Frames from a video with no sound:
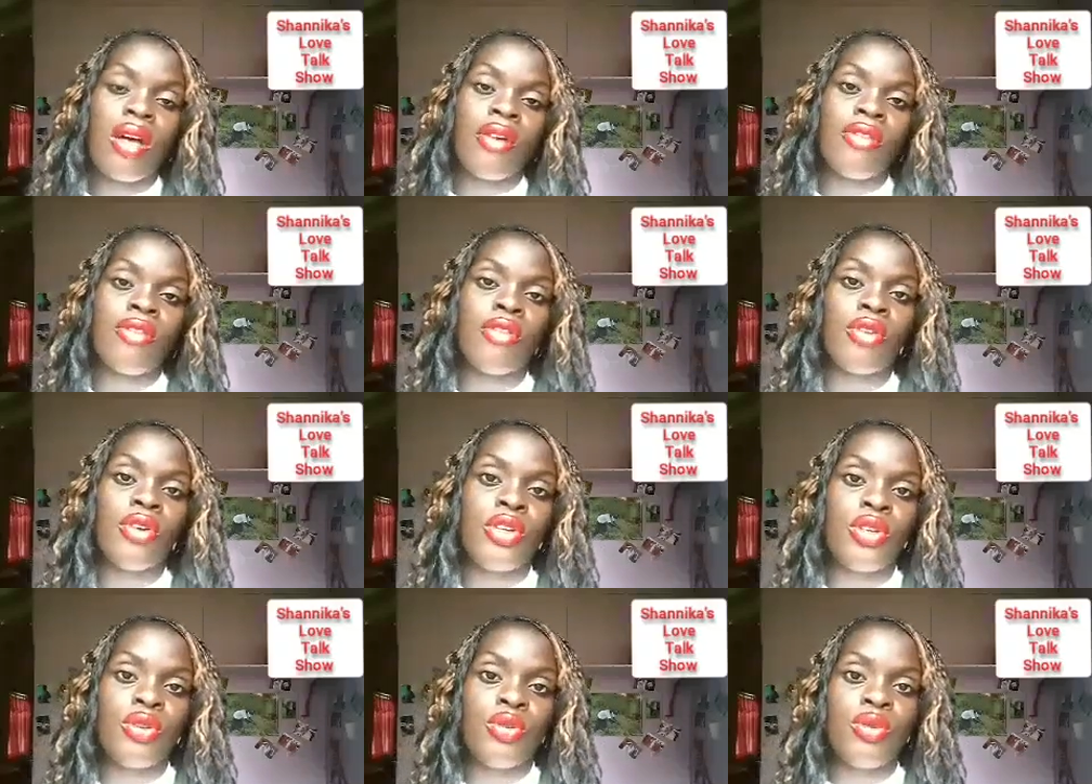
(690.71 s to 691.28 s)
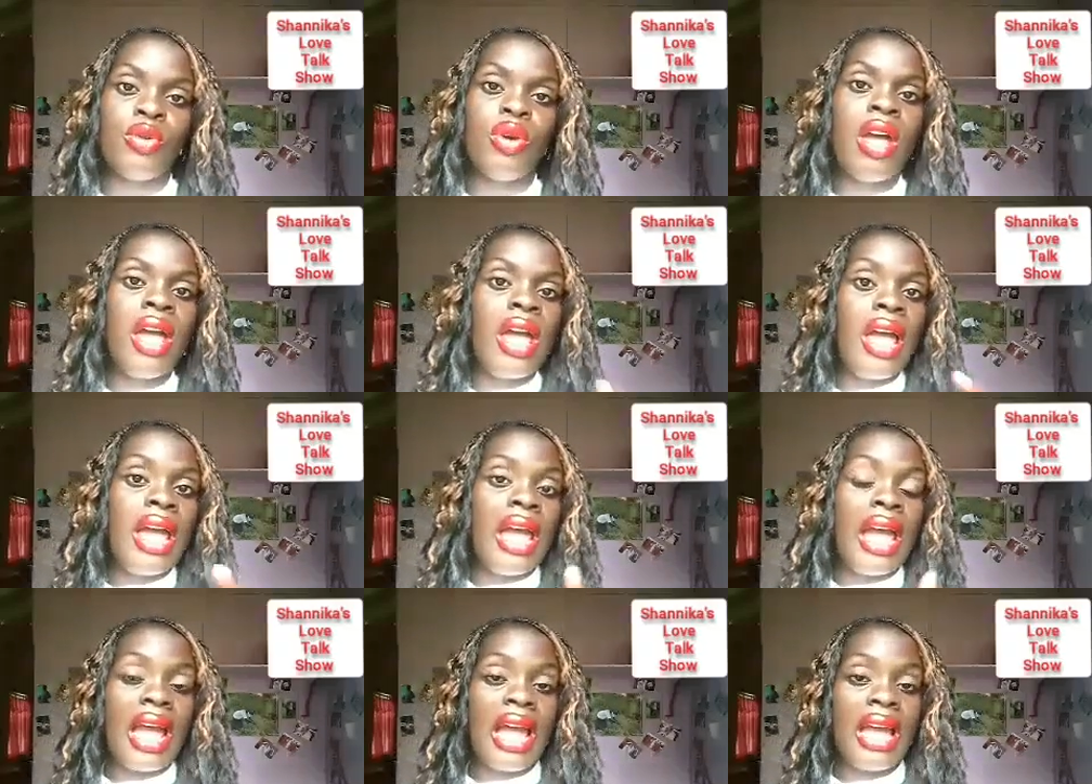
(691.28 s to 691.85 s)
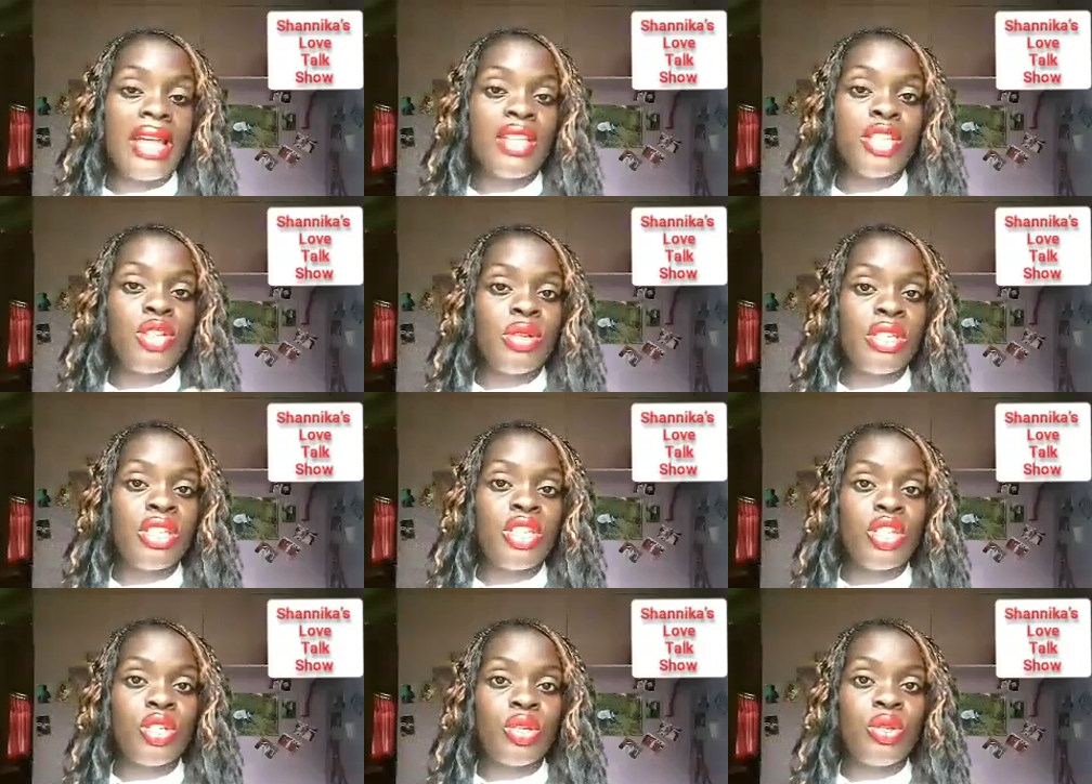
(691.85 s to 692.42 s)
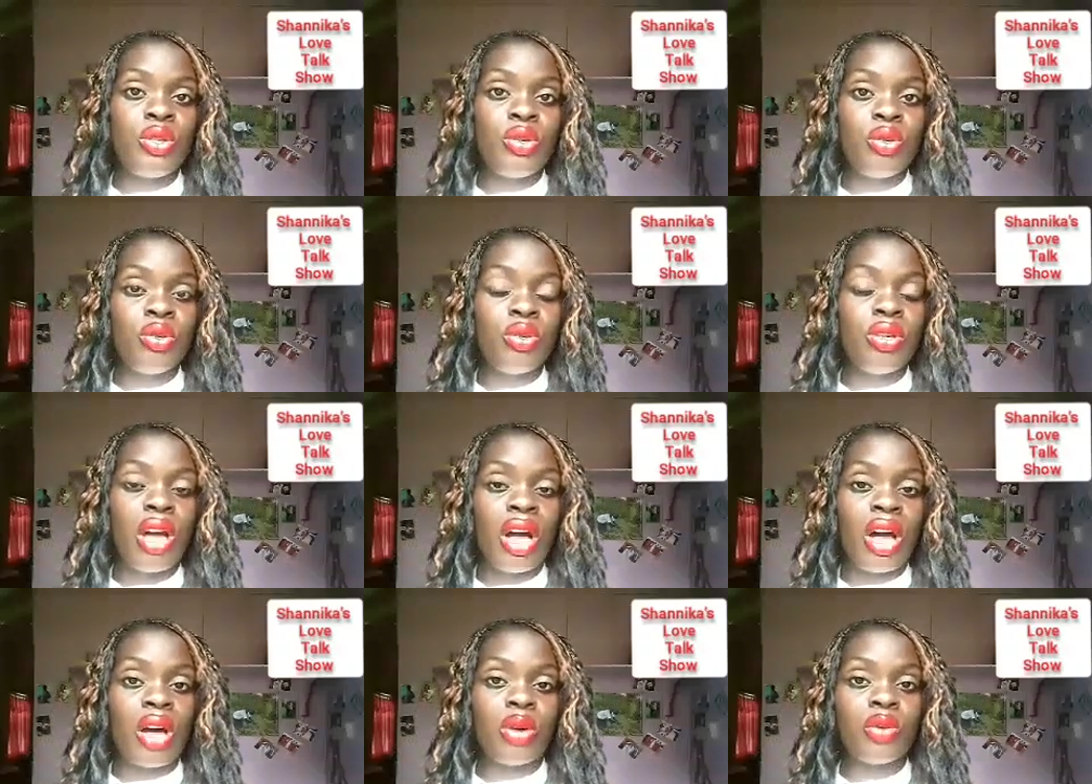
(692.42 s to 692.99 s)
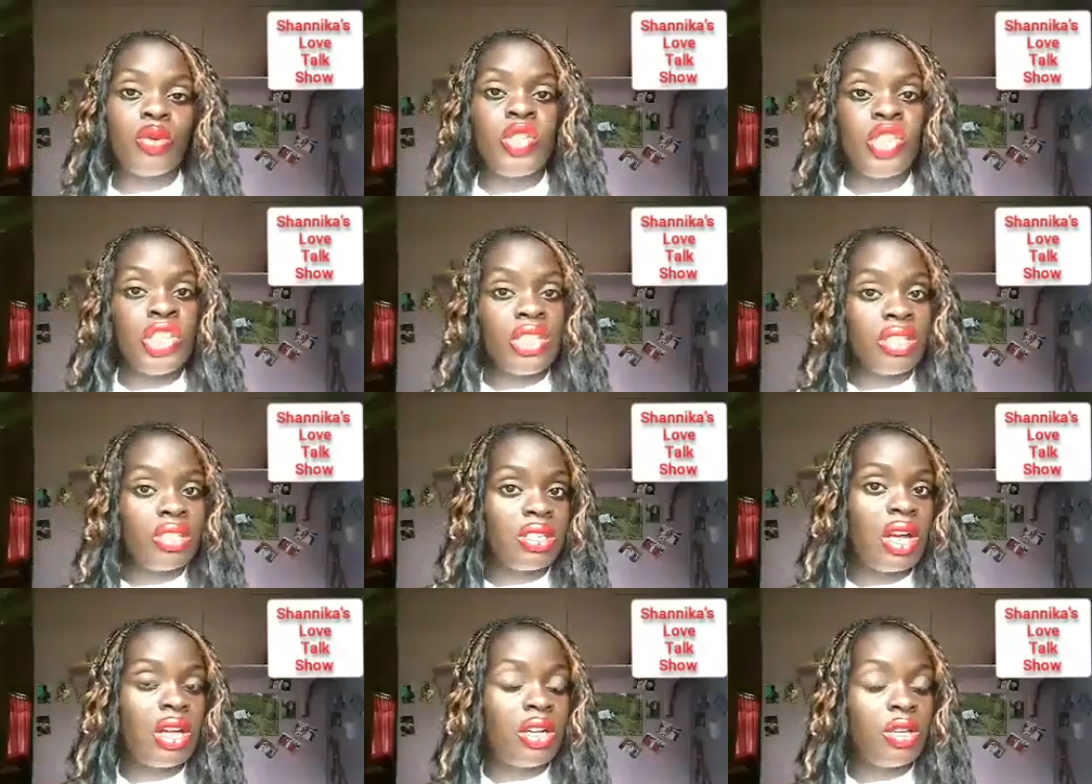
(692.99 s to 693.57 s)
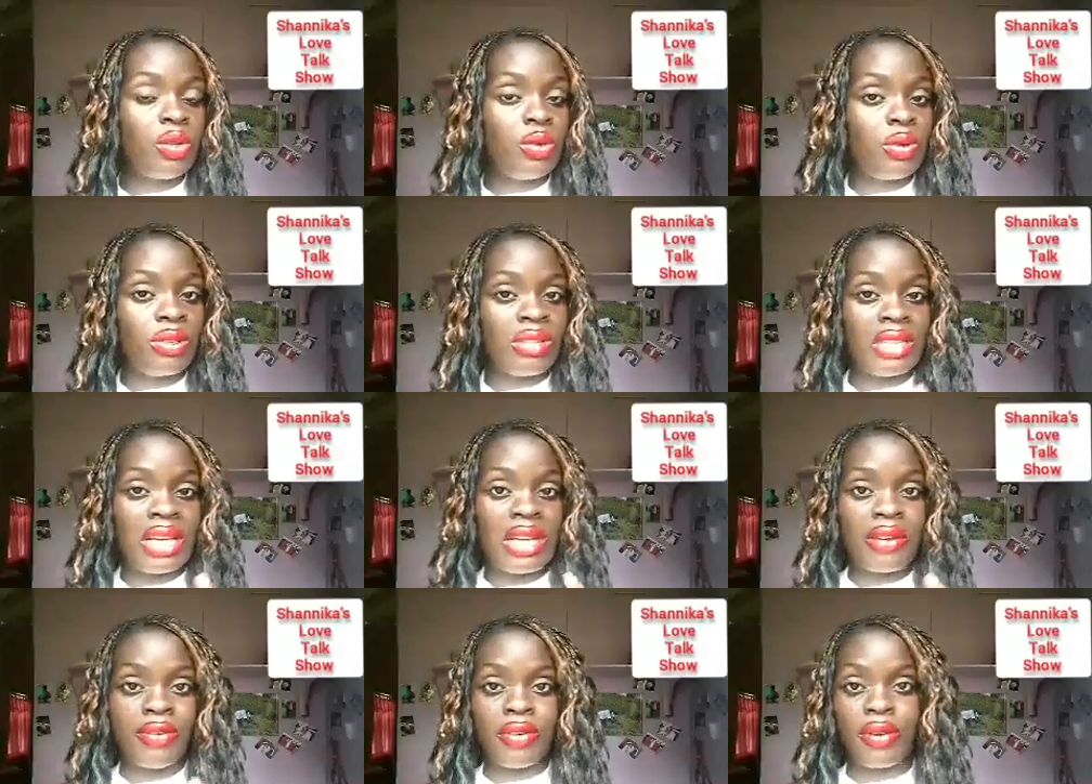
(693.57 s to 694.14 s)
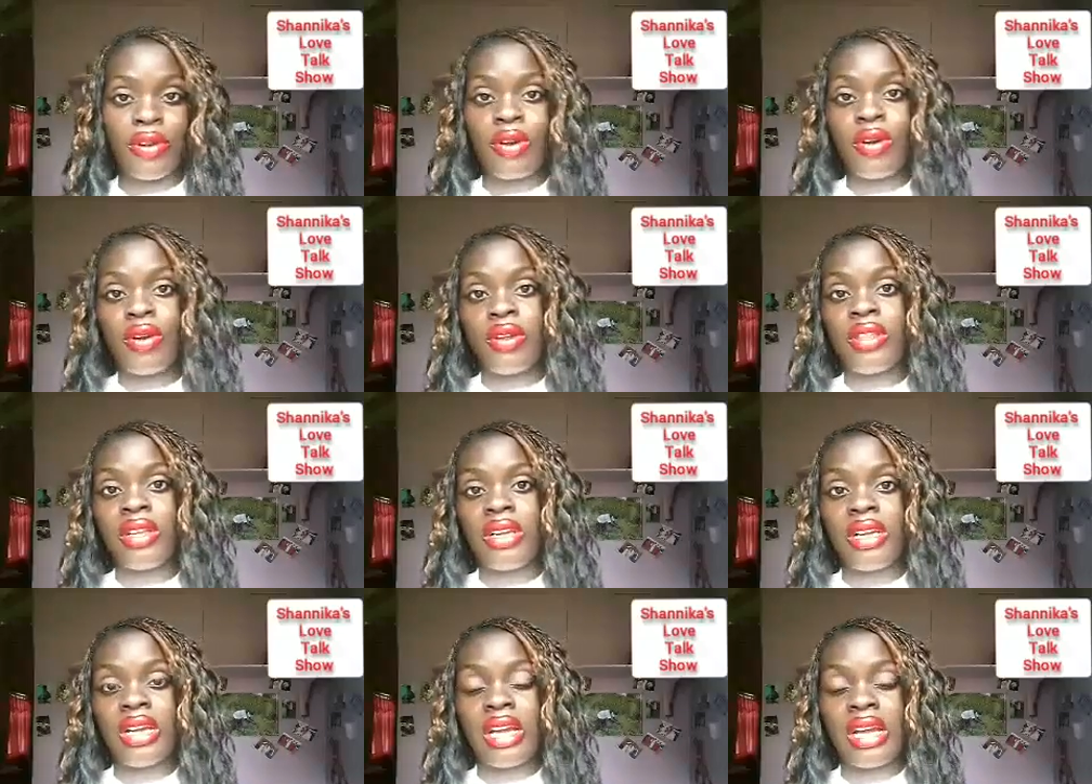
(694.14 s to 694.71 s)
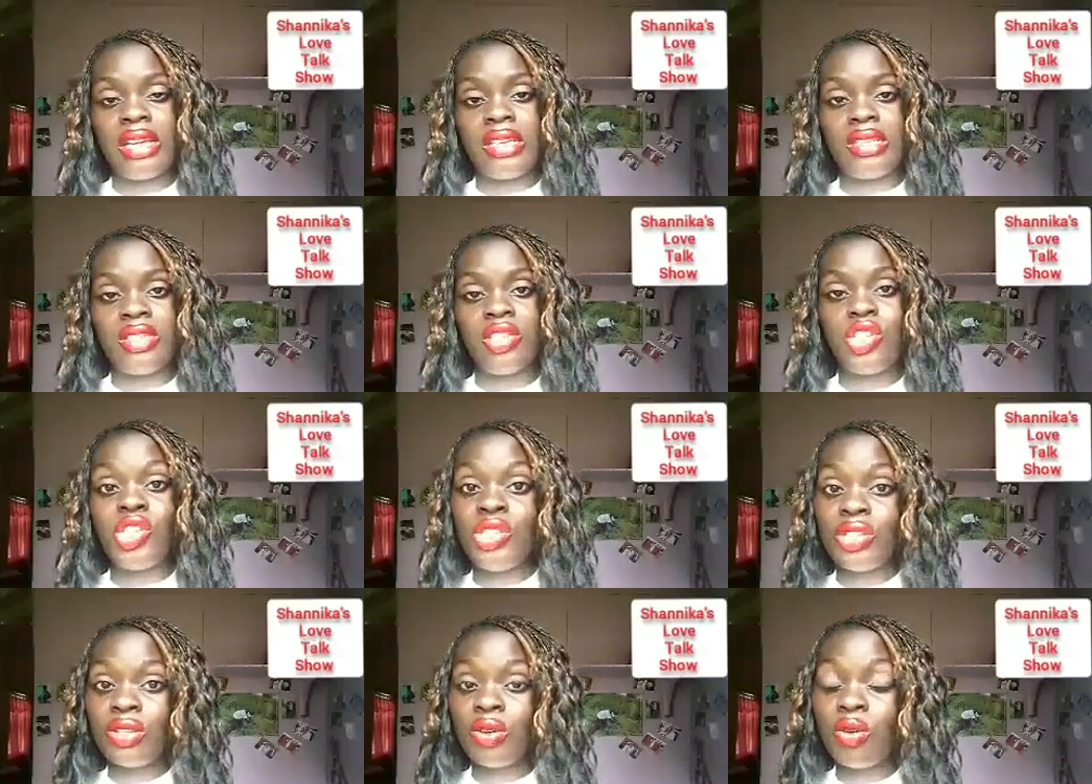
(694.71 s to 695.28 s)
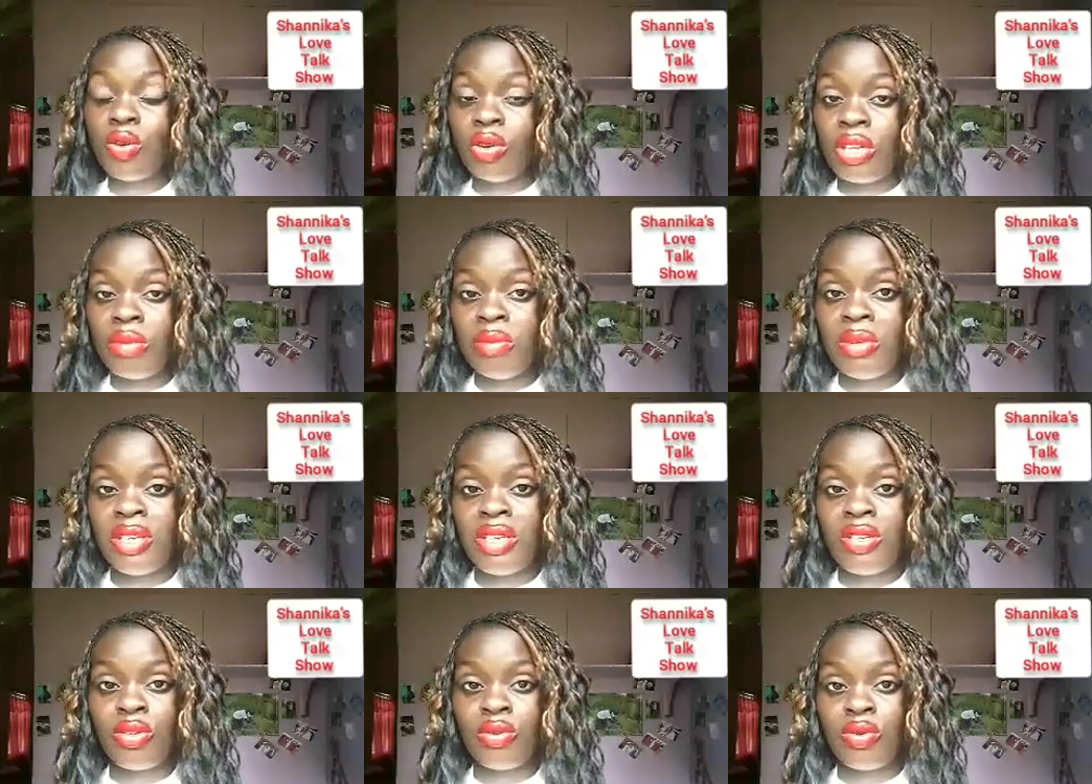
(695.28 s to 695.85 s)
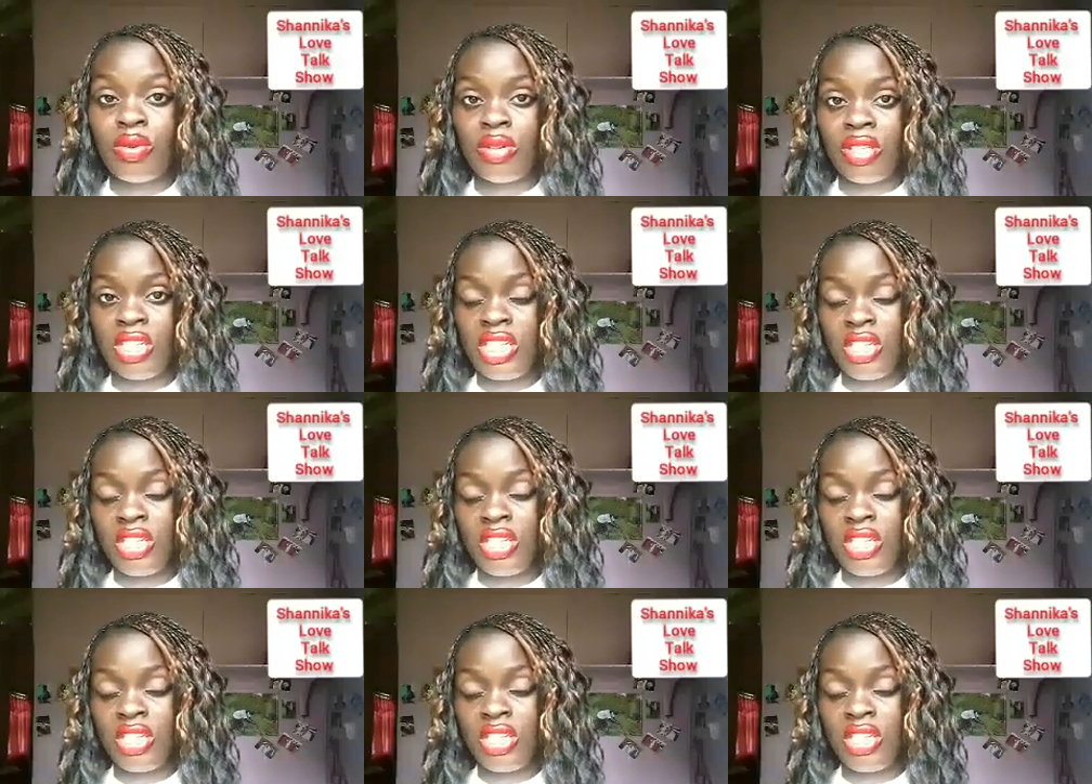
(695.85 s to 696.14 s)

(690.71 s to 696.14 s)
for you and you need to look out she's not doing that for other guys she's only be do